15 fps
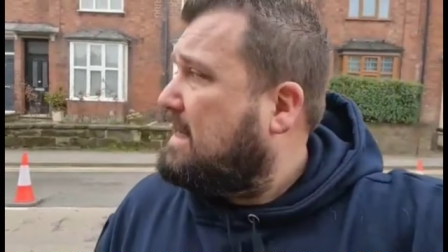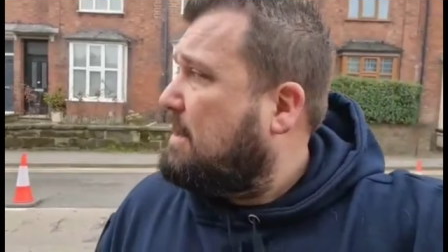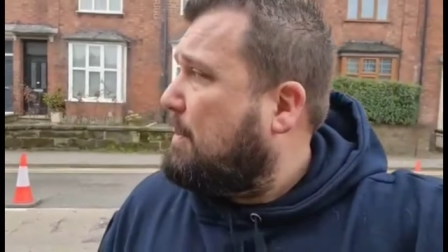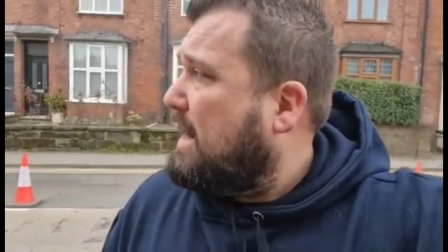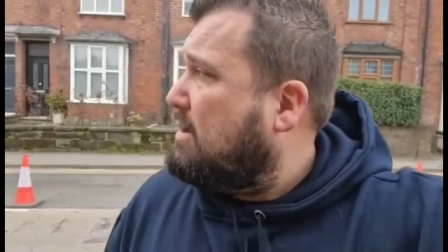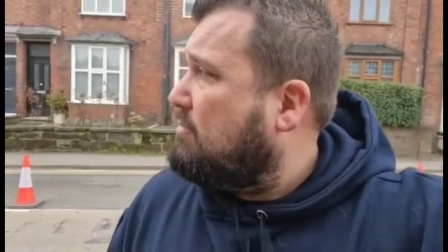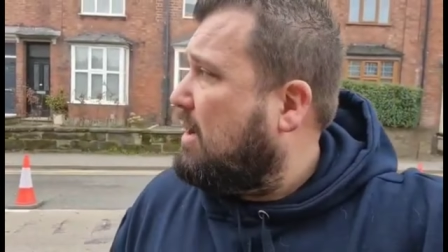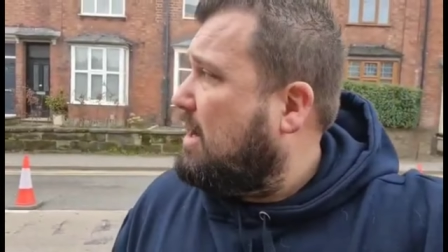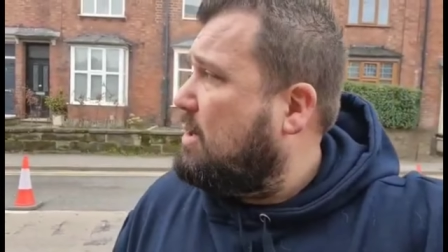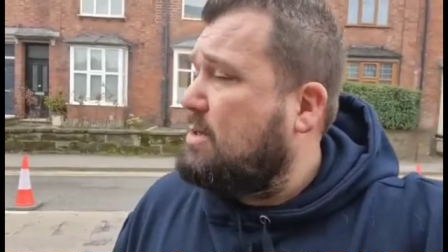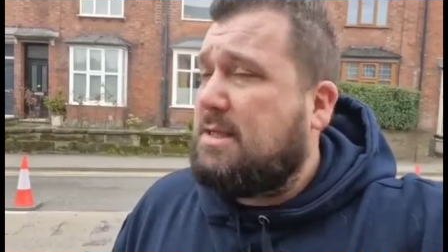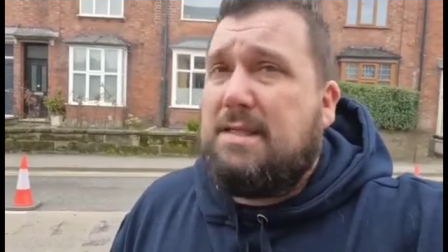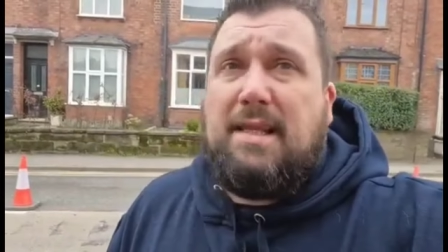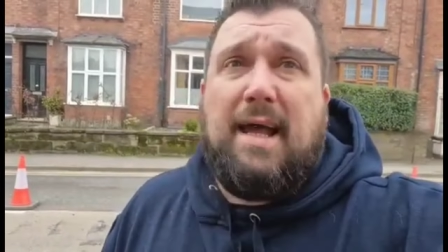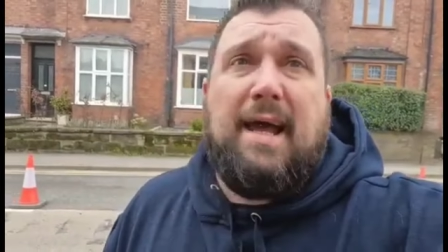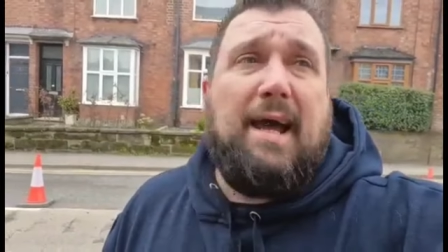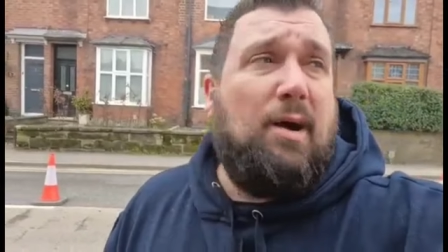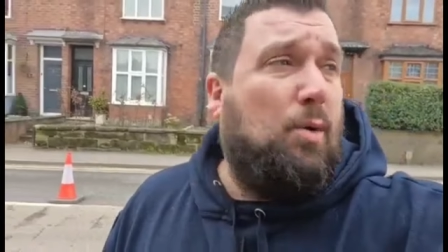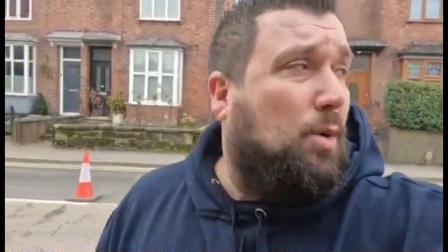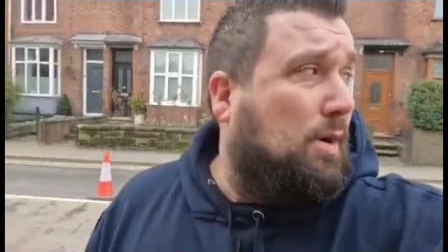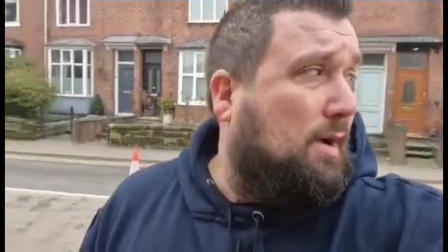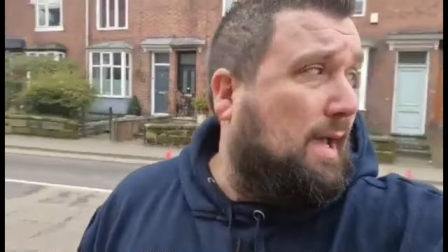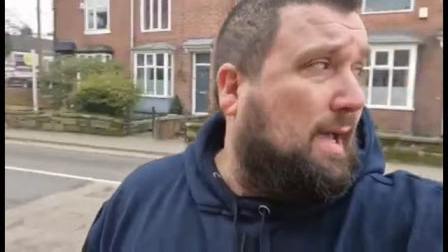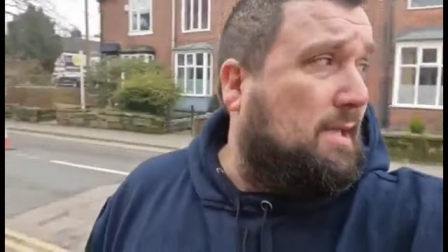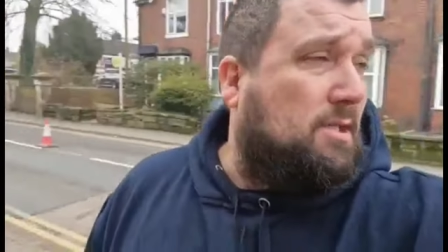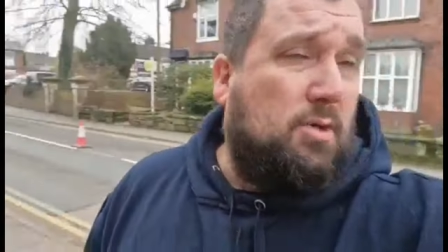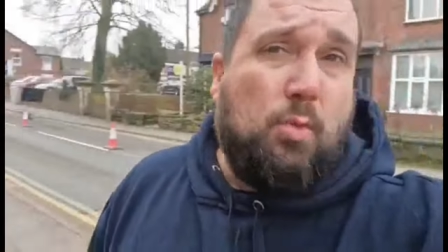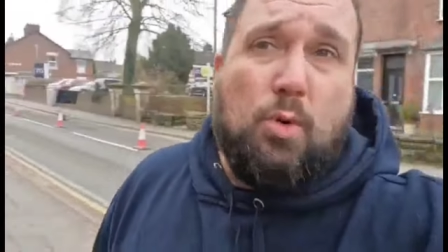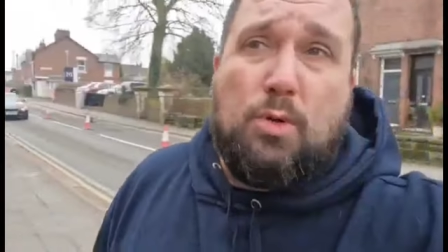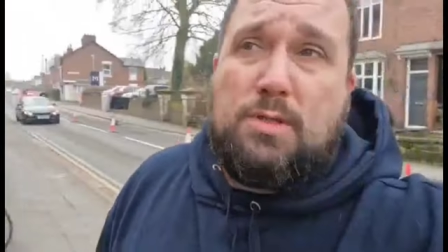the main road now in
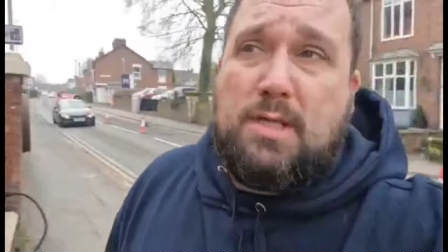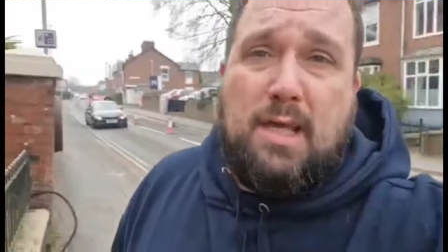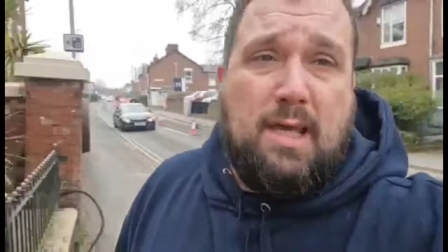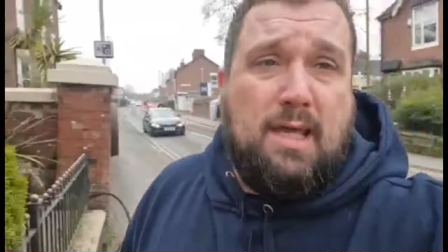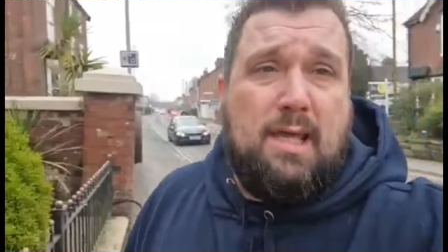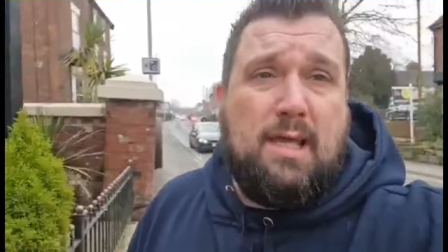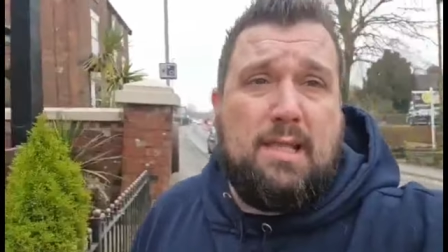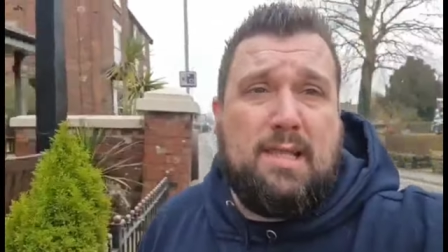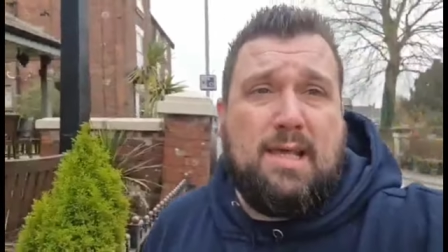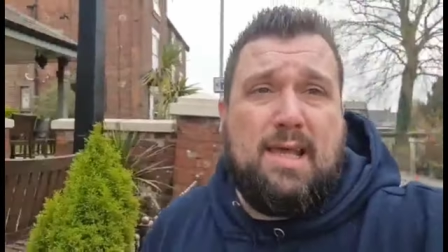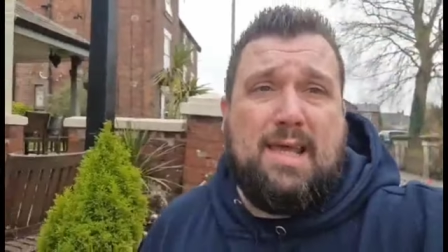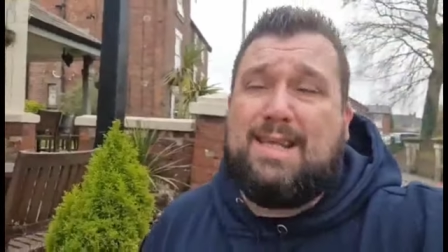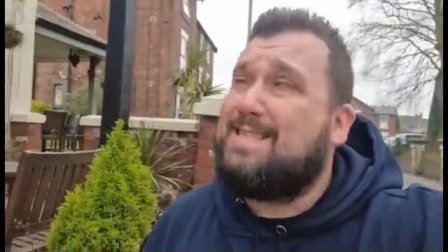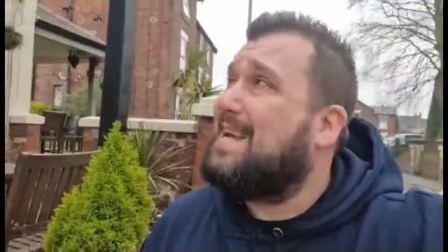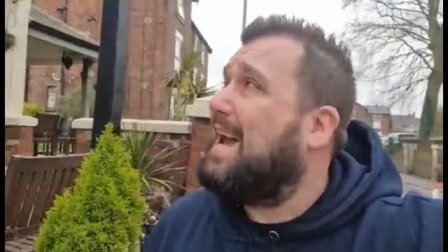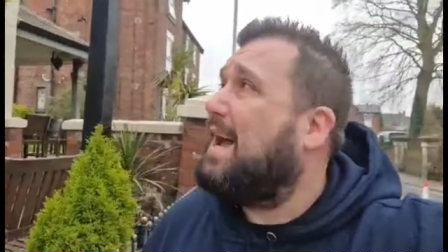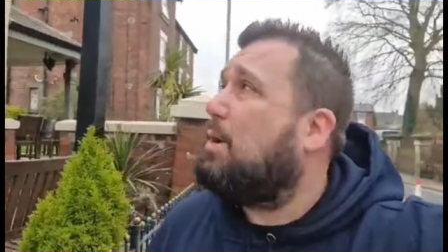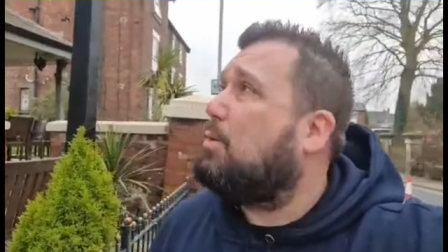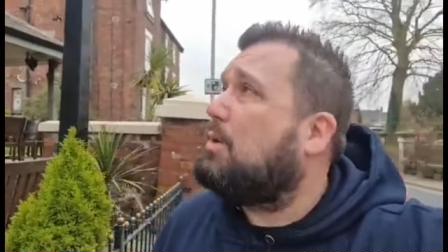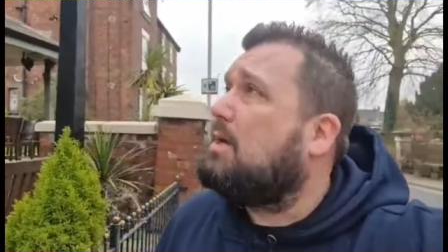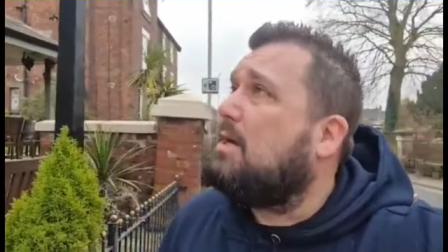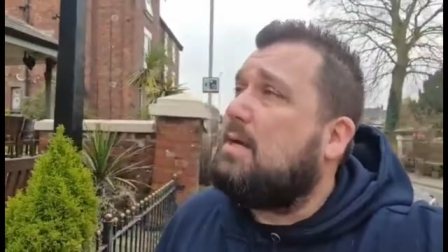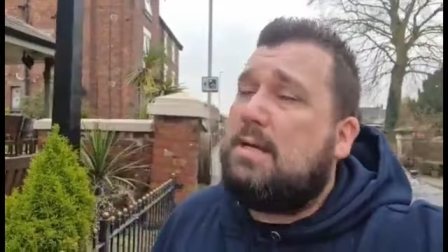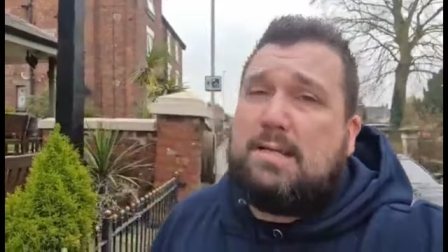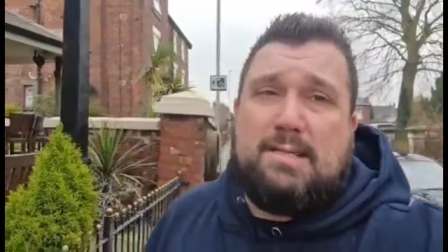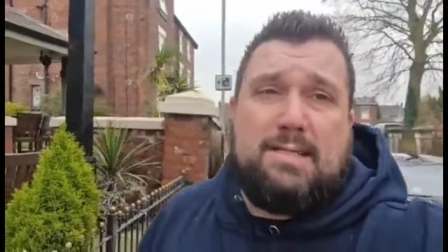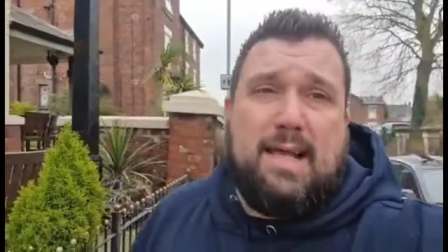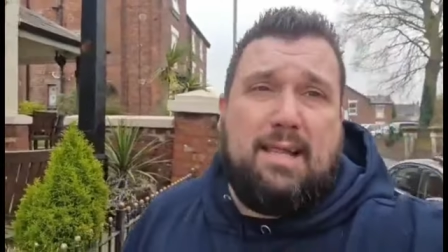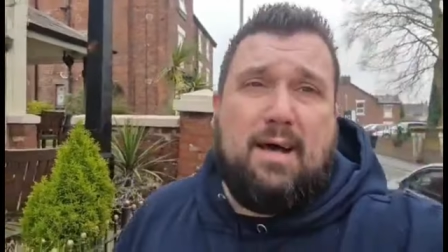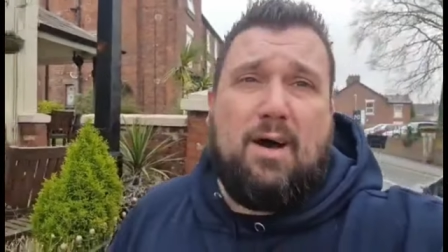towards the the town
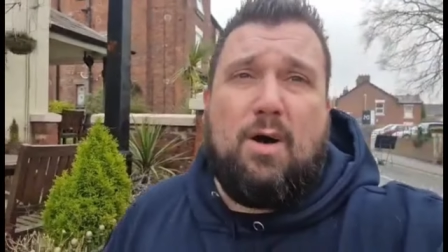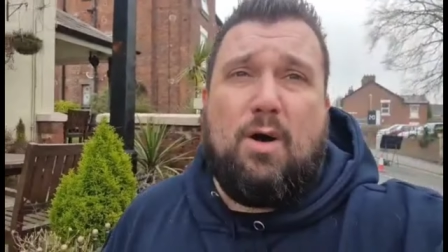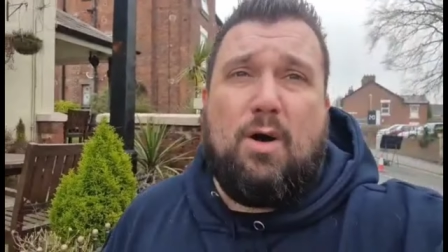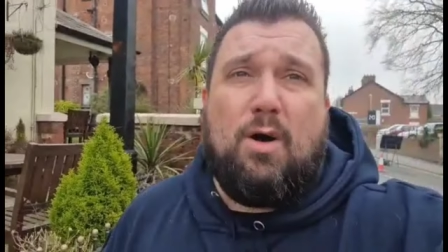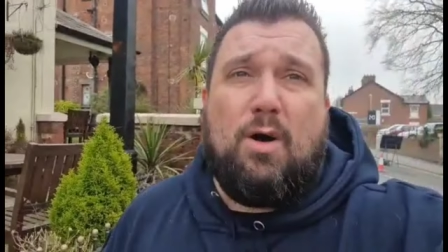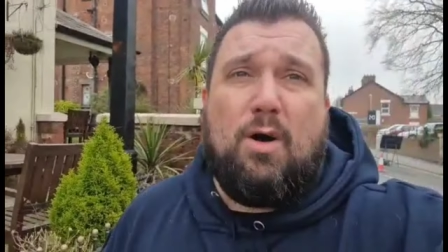centre of